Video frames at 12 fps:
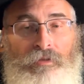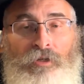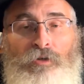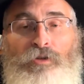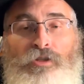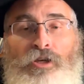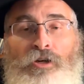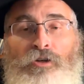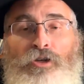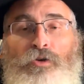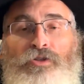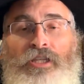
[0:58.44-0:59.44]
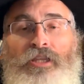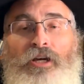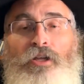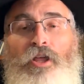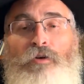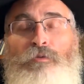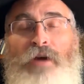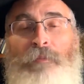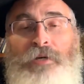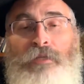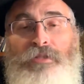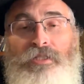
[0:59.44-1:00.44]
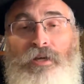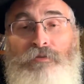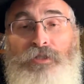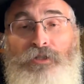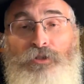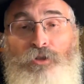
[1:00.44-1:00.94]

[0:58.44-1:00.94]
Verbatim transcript: they're, they're using the wrapping themselves in the